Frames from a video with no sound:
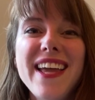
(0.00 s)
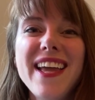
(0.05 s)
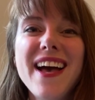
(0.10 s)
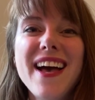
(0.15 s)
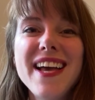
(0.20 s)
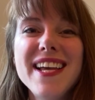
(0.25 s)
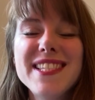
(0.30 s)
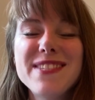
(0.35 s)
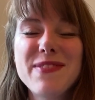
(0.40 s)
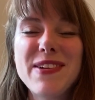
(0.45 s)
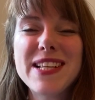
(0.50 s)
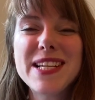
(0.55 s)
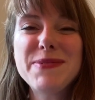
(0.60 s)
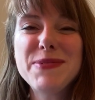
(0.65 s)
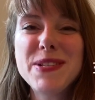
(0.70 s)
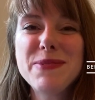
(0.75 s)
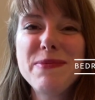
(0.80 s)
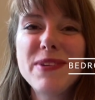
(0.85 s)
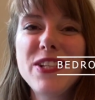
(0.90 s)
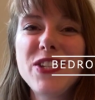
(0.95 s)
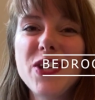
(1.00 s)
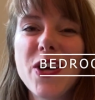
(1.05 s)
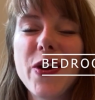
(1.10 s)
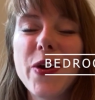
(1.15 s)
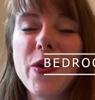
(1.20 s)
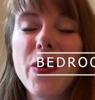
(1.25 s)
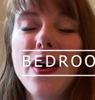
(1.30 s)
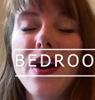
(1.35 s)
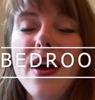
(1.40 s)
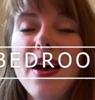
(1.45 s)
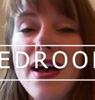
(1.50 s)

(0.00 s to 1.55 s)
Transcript: Hi guys, welcome to my show.